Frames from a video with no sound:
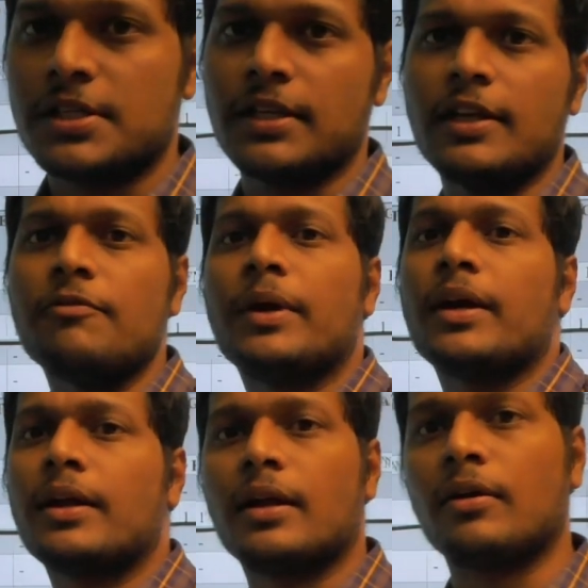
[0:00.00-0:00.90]
of
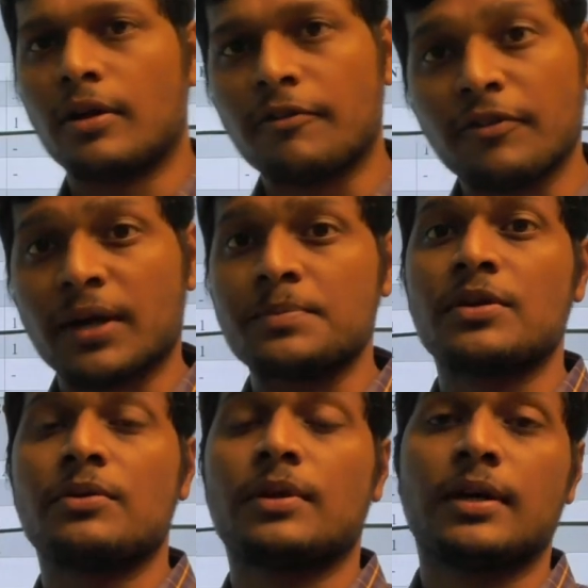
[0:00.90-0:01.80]
material, if you
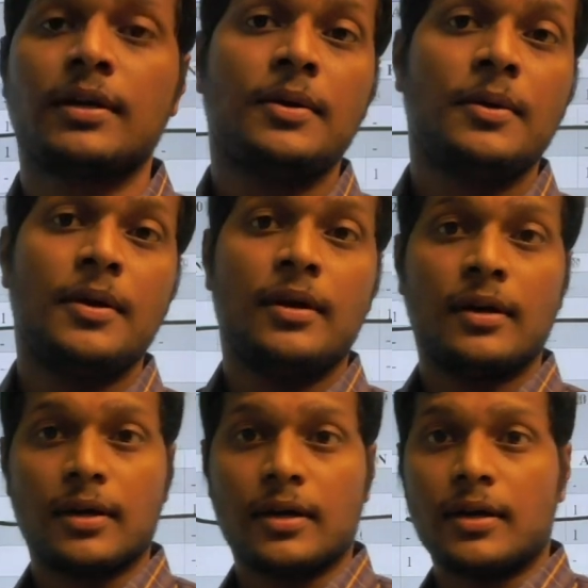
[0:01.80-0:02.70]
observe the
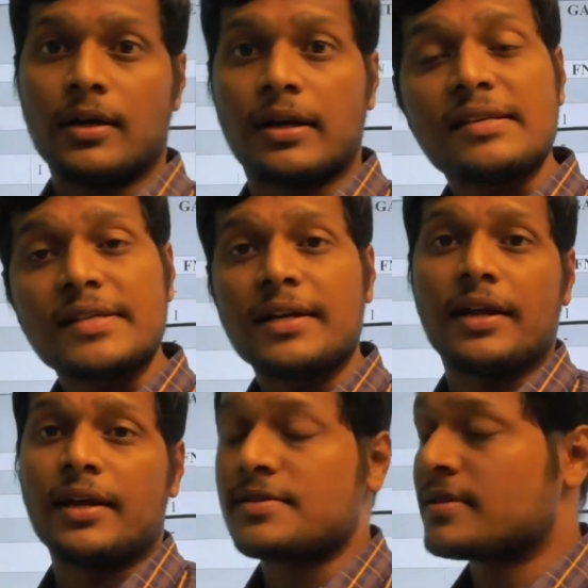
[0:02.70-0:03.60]
uh, recent
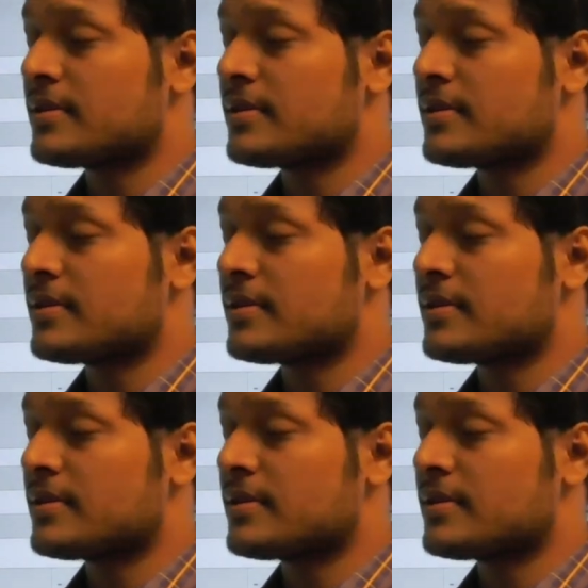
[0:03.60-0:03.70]
years,